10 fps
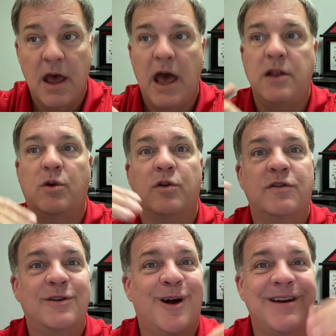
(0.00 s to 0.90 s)
and you'll
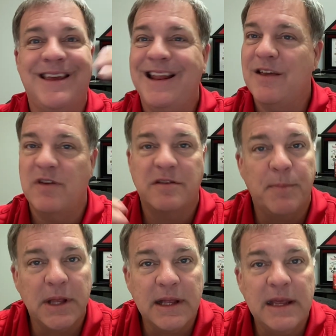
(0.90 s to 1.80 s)
start getting
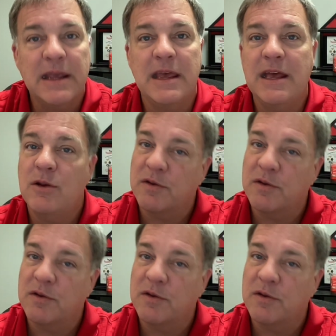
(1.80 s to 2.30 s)
visibility again,